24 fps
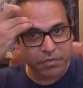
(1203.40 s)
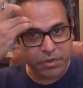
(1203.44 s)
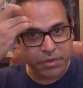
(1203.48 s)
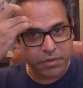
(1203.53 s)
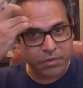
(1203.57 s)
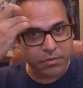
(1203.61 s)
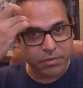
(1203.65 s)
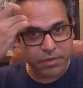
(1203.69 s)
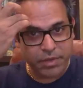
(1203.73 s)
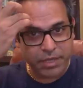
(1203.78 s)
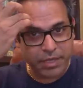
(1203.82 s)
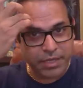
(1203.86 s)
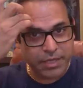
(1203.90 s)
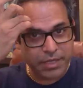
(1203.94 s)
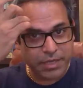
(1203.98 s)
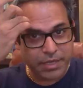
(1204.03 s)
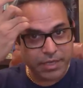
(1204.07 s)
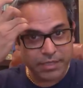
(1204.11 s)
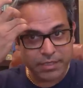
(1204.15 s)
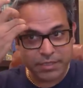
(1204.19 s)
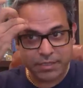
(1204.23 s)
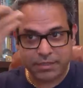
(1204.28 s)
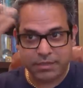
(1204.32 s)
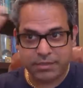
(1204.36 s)
of Yogi, it
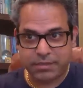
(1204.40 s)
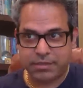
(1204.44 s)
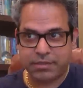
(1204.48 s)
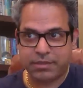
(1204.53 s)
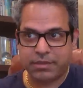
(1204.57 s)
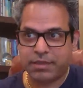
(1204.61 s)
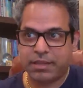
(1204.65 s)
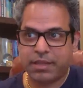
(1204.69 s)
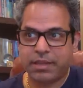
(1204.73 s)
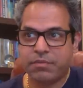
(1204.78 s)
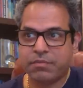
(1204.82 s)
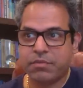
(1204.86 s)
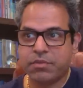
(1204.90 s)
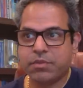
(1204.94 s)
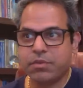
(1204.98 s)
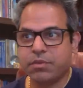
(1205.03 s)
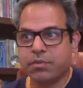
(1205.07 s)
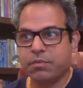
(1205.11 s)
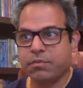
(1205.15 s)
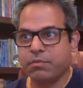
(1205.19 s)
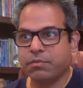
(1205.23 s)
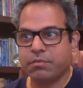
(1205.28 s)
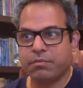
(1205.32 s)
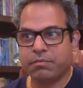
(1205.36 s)
is gives
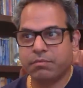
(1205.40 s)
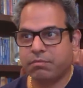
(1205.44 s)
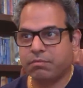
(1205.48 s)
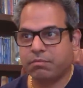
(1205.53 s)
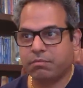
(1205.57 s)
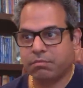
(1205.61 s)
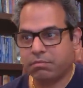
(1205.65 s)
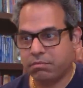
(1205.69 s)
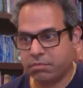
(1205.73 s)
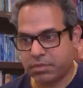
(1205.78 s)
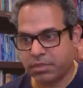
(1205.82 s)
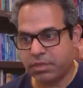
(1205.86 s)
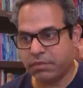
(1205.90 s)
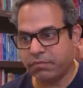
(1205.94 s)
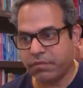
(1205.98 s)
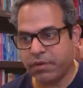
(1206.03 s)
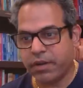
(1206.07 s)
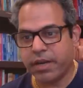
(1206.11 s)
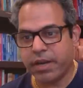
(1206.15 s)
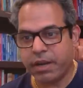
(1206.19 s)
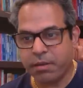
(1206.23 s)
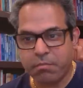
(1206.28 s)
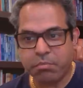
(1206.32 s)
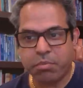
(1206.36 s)
you some
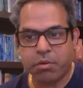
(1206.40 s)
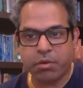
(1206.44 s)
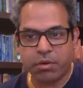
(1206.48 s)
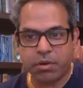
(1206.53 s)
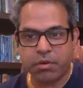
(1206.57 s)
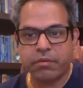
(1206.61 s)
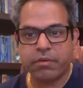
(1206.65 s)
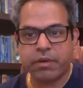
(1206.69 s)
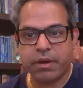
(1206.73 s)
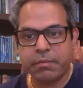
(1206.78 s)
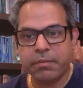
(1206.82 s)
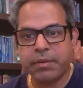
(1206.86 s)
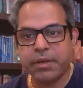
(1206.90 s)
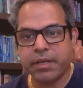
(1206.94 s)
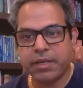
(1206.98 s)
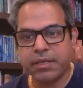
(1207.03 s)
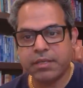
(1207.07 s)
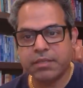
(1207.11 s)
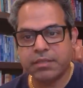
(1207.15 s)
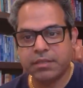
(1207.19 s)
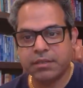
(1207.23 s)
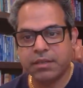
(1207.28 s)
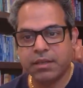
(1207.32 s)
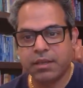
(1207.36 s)
very important
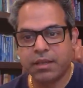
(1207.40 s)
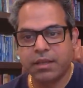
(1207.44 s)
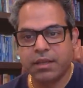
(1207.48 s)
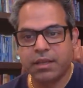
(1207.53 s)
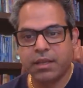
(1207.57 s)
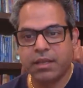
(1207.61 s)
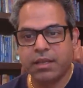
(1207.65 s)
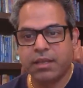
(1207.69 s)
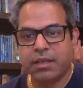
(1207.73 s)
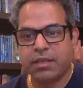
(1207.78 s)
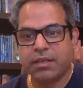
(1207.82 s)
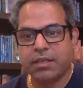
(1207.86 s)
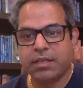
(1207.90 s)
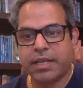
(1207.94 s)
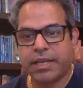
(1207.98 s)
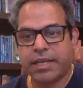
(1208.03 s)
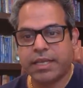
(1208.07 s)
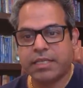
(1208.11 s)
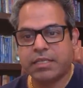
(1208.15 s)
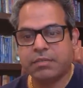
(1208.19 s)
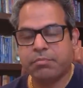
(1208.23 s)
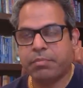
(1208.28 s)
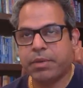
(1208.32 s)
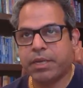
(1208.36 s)
remedies.
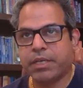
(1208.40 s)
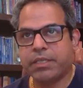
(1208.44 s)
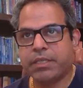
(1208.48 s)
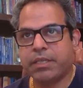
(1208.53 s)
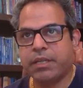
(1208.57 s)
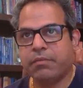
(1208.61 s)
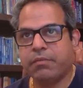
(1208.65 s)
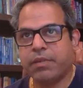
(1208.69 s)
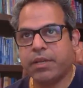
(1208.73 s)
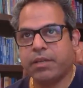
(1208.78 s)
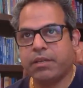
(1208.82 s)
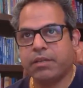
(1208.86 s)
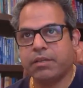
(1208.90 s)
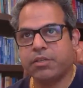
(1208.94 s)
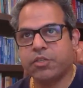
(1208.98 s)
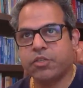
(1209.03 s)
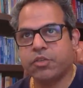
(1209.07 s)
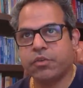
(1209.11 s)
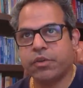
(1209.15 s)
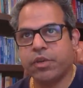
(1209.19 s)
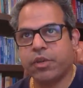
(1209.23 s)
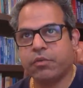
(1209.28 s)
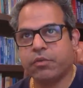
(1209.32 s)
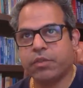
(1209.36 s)
Like especially when
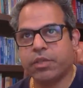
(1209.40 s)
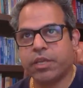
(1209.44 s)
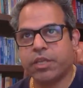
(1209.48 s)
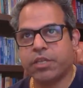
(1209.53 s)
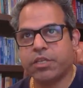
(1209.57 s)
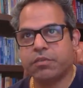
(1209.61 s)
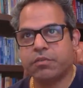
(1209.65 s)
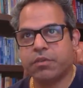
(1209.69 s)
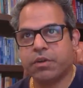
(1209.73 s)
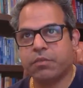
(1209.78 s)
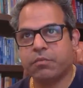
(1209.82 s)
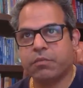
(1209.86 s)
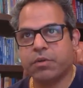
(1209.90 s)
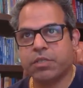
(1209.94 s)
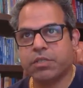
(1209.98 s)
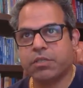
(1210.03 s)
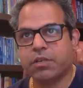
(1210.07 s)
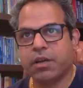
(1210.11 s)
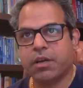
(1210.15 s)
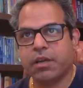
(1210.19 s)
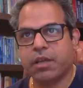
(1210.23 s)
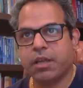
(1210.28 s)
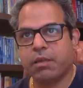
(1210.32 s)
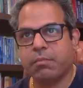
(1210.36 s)
Sri Yukteswar was
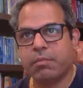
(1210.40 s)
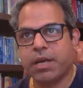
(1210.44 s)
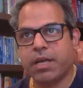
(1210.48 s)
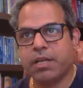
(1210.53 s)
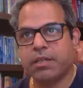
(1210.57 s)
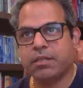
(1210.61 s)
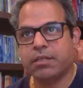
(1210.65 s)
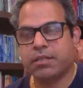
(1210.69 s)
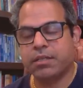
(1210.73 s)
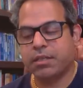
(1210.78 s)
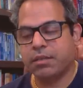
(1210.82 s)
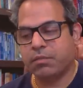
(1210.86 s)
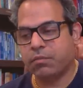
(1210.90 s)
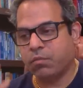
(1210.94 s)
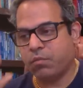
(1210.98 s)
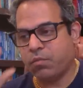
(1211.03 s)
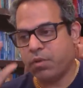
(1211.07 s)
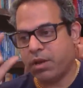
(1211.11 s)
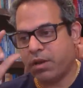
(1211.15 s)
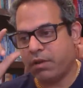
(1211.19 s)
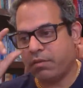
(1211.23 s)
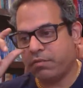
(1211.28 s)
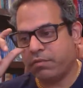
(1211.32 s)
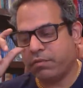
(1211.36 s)
talking about
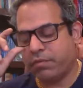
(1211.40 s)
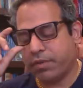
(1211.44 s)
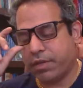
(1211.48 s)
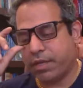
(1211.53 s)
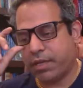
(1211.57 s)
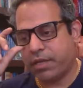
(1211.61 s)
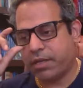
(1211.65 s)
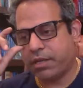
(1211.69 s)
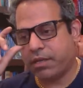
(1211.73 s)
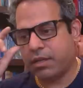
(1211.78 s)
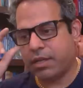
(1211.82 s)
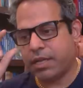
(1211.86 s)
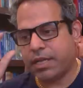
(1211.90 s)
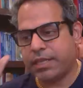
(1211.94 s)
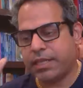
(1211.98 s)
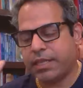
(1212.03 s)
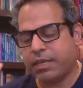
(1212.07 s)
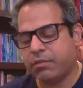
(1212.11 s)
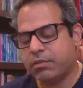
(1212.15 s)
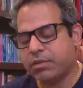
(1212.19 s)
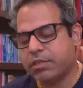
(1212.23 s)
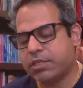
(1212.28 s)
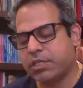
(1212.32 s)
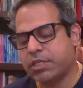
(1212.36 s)
one of uh, I
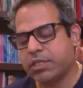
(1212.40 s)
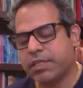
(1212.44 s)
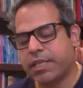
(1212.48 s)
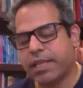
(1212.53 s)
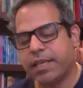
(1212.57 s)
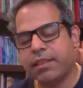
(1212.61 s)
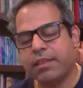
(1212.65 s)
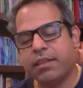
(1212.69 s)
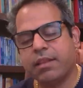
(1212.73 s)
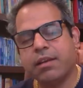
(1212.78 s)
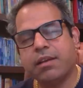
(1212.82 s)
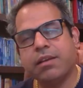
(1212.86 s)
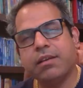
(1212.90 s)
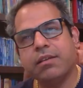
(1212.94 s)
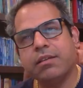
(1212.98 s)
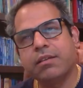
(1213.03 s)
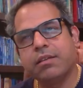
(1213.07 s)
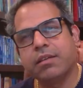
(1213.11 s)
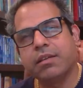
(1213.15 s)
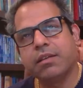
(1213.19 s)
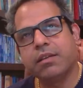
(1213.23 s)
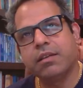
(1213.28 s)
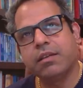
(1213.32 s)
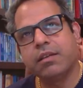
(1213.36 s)
think it was Jitendra,
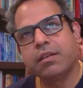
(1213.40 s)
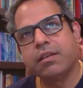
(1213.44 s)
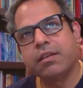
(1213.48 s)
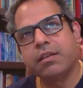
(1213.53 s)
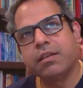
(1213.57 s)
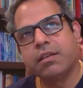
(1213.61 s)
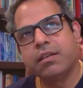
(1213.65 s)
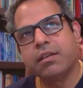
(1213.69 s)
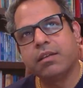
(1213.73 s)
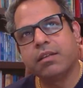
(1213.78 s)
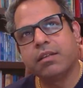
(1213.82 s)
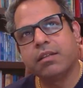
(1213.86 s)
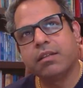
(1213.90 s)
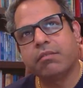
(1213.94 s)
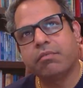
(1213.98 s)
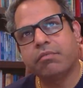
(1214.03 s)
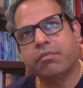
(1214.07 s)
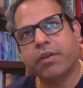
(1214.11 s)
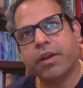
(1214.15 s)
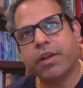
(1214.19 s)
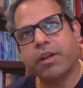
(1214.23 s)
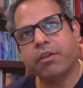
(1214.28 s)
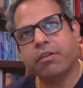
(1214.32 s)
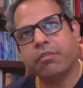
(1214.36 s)
the
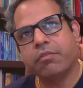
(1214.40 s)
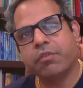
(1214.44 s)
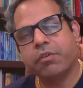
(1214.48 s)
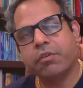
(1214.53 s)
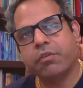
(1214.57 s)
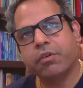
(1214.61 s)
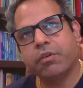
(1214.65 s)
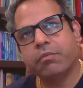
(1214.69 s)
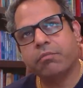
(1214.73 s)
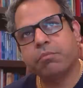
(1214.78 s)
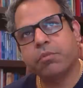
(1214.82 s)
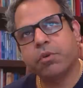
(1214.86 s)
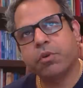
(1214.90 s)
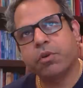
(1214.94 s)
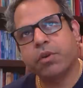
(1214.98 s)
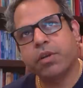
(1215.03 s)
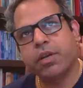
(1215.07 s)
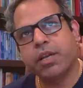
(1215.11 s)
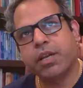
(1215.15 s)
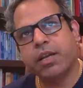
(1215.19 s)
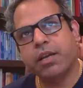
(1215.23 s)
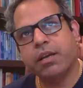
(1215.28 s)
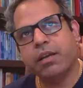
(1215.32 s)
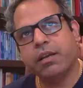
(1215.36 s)
friend of Yoga
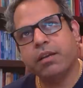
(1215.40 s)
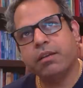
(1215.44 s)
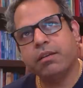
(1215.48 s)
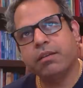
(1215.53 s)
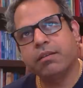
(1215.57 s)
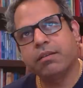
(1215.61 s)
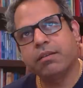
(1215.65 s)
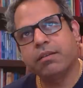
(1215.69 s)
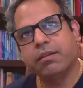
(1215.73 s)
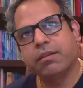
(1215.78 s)
Mukunda,